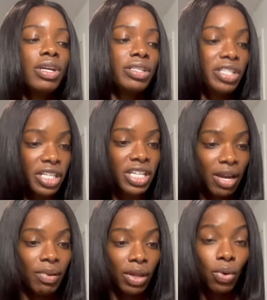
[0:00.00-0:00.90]
chit-chat
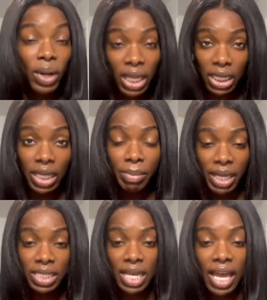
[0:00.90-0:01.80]
really quickly
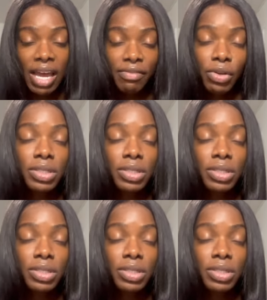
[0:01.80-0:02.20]
because I have to go